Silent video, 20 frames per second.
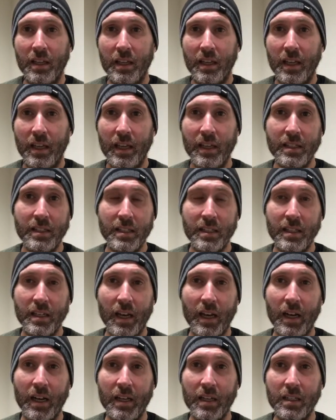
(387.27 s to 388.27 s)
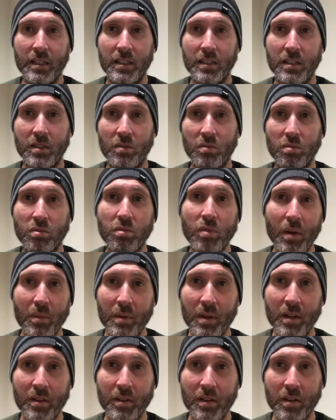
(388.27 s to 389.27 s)
is not to rub
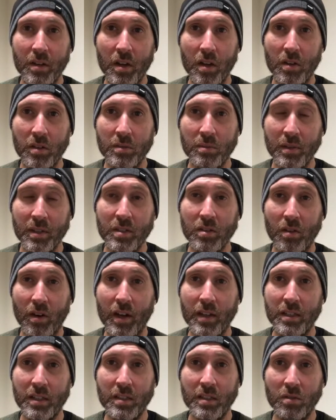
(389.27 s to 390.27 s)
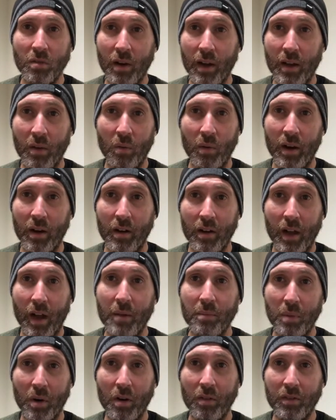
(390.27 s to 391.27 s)
it in their nose, because Christ is right. We are
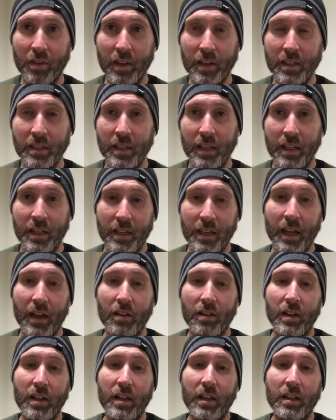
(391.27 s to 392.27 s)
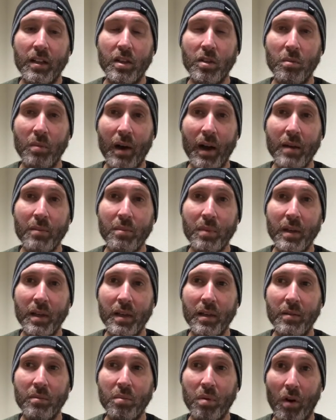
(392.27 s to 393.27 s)
not perfect. Now, you might
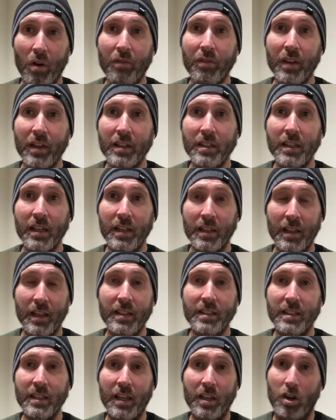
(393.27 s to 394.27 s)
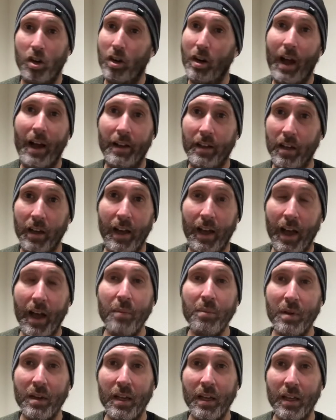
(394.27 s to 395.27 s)
be perfect in, let's say, you're not
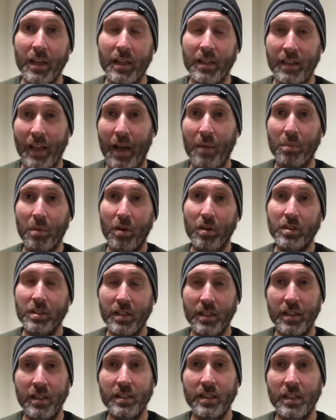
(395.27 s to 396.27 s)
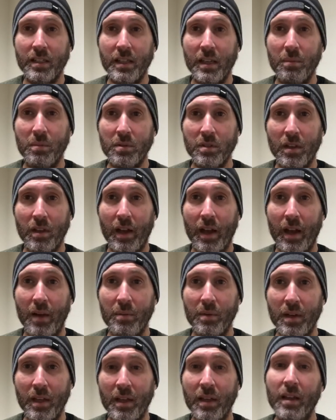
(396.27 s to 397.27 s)
cohabiting, and that person, this example, is
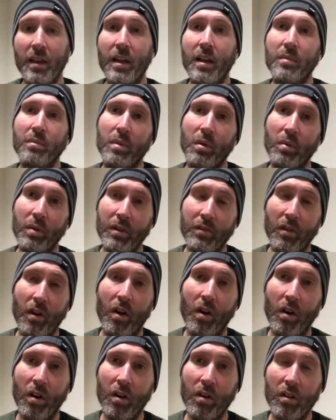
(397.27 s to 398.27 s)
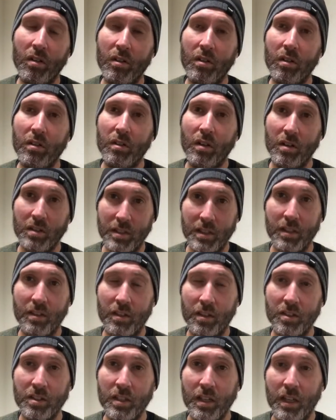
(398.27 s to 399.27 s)
cohabiting, but we've all are
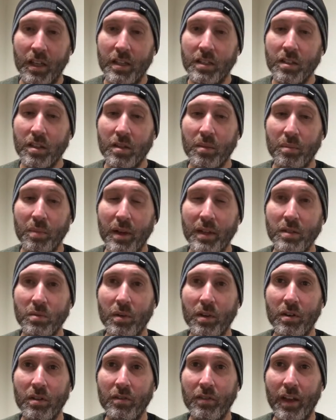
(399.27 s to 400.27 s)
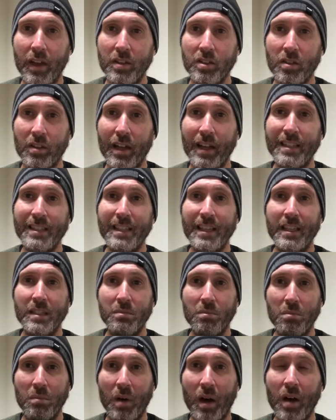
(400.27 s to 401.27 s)
sinners. So the best way to evangelize is
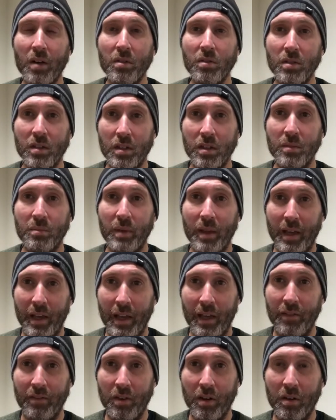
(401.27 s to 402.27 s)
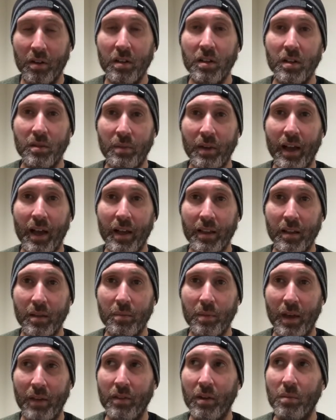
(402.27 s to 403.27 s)
model good behavior, good Catholic
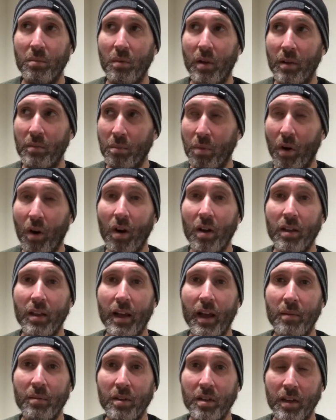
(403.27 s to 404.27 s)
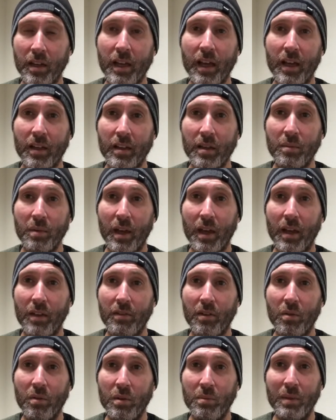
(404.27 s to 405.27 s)
behavior, and part of that good Catholic
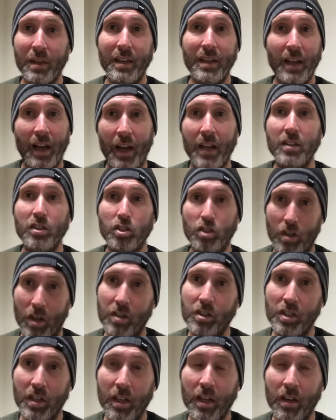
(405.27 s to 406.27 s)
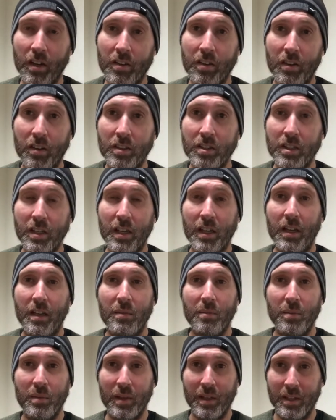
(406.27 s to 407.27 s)
behavior would be not judging others,
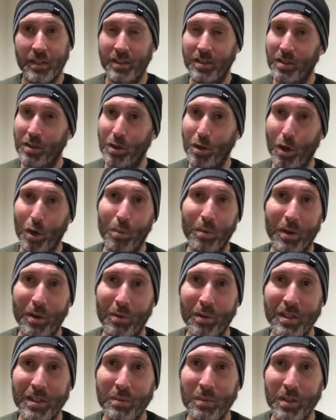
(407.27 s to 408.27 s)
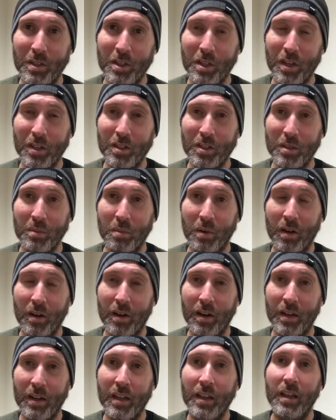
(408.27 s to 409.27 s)
because nobody wants to be judged
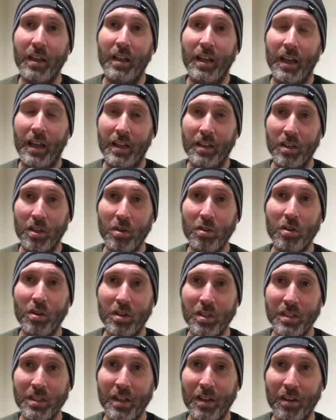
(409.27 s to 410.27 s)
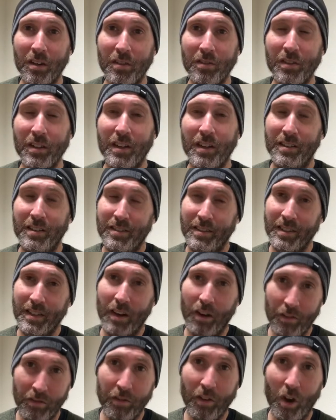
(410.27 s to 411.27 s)
upon, and you yourself
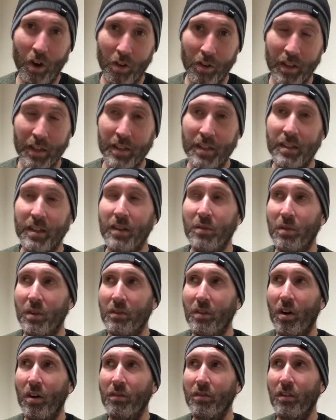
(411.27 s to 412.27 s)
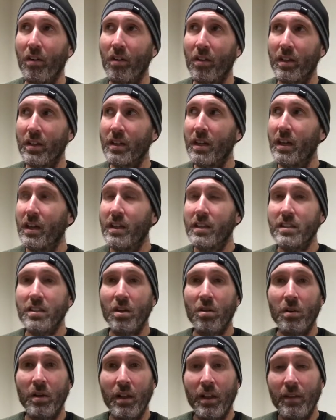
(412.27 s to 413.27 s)
are fallen, and we've all fallen.
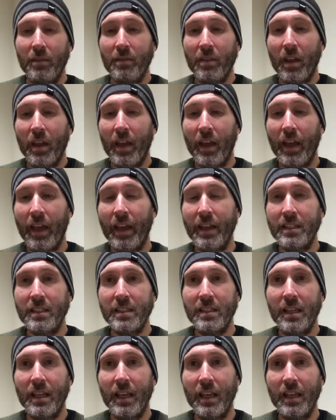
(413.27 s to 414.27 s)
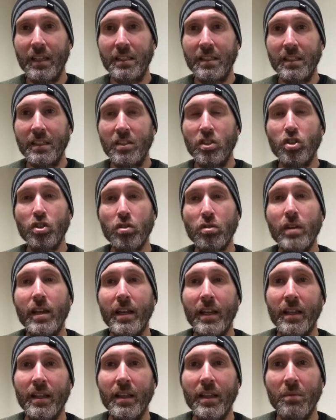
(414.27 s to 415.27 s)
So it's
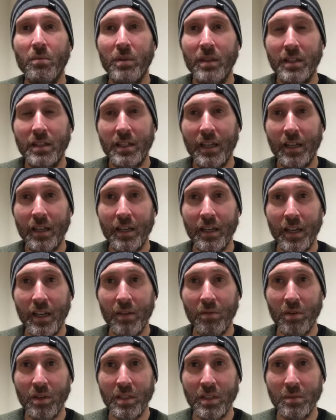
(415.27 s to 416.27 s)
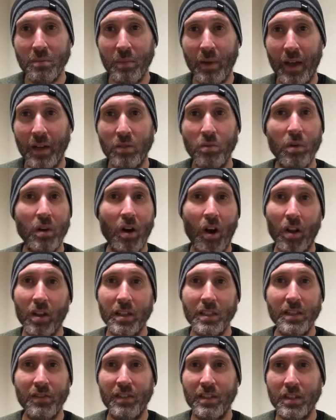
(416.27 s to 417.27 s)
treating them with dignity and respect,
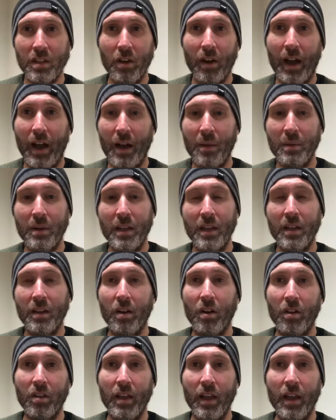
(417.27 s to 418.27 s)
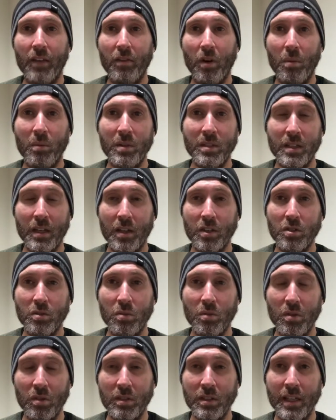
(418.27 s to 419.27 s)
regardless if it's cohabiting or they have
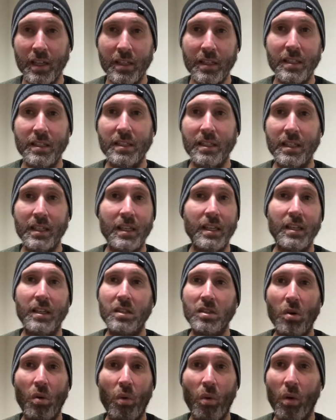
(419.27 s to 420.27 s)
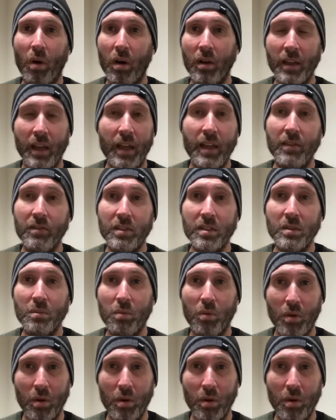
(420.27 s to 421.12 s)
homosexual tendencies or they even support